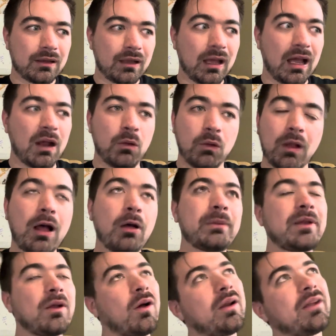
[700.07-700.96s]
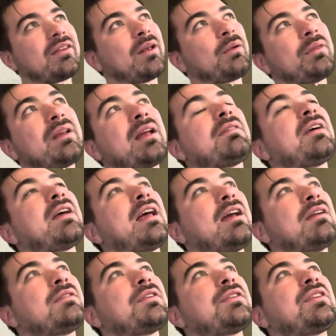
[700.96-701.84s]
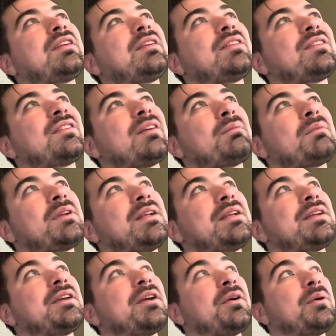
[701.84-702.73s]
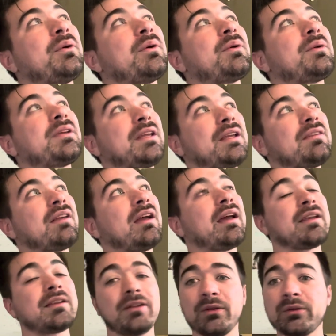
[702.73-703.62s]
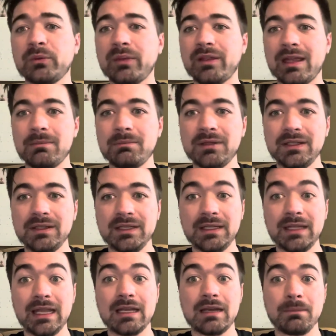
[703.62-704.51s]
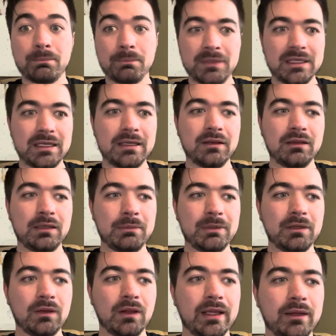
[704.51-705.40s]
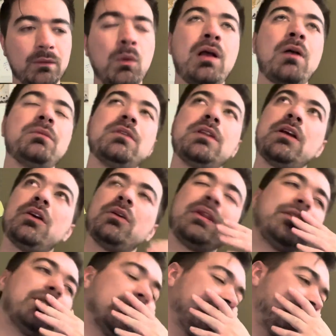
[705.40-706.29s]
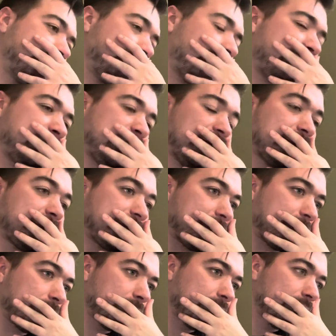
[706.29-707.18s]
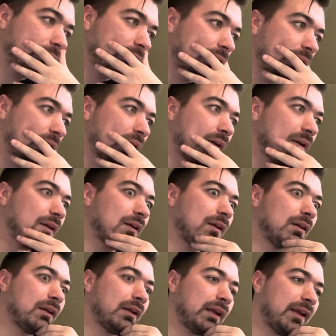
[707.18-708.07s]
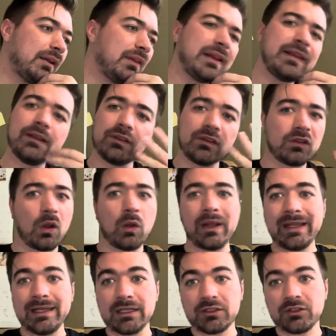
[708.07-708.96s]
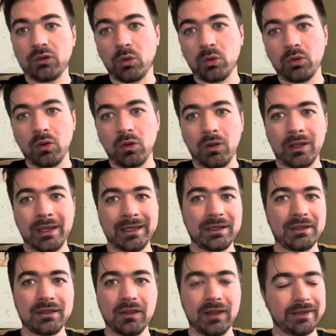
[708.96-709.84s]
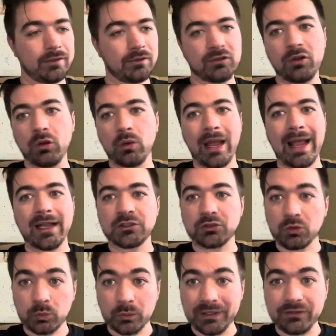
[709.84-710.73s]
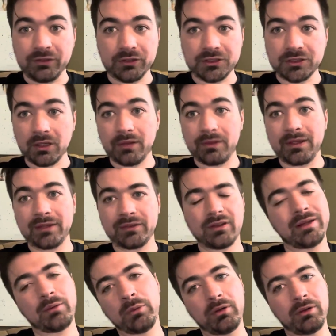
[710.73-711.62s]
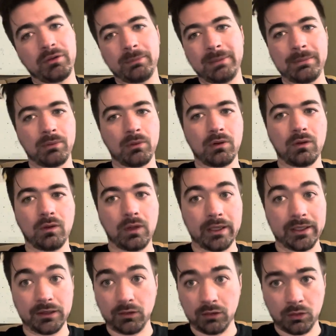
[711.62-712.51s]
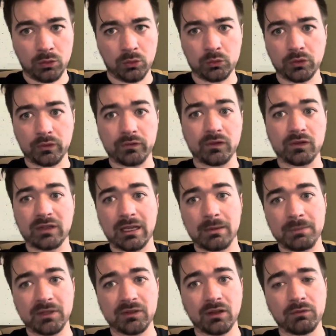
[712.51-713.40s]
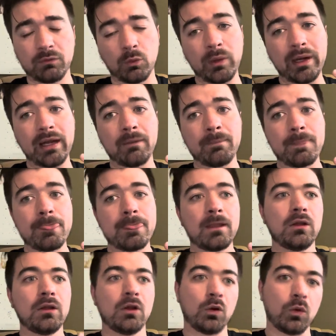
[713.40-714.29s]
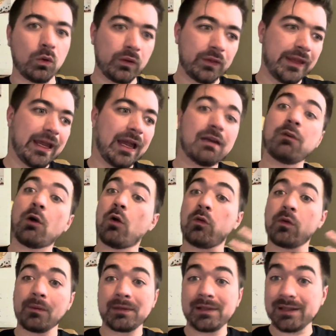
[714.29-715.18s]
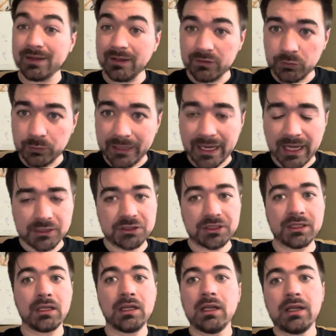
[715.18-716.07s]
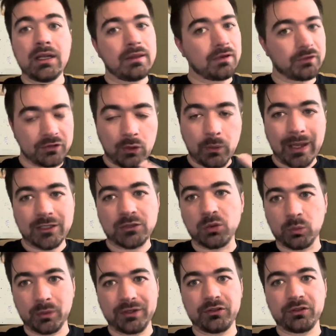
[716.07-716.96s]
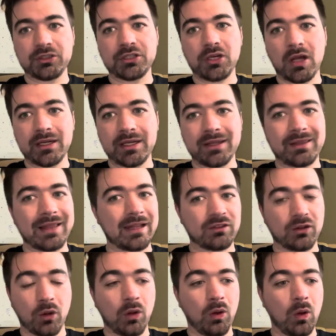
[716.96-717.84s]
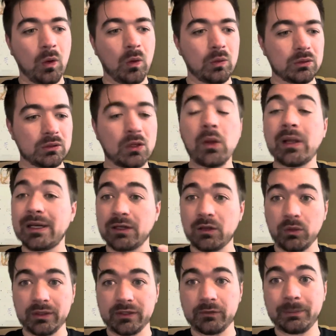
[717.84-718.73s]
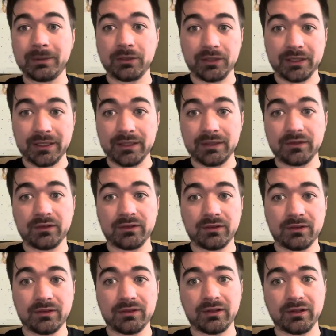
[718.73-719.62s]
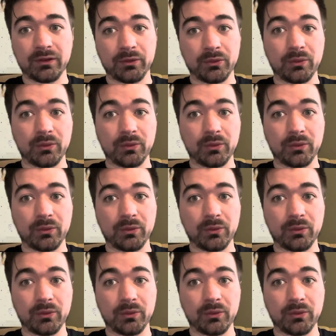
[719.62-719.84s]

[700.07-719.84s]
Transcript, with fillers: I will. I'll be honest. I don't think I've ever seen somebody go get diagnosed with NPD and immediately be like, "Well, no, that's not true. I've seen a few." And like this is all anecdotal. I like there's no actual research on this. Like if people are like, "Oh, narcissists can't be self-aware," or they have overwhelming this reaction. There's no actual research on it. That's all clinical experience. So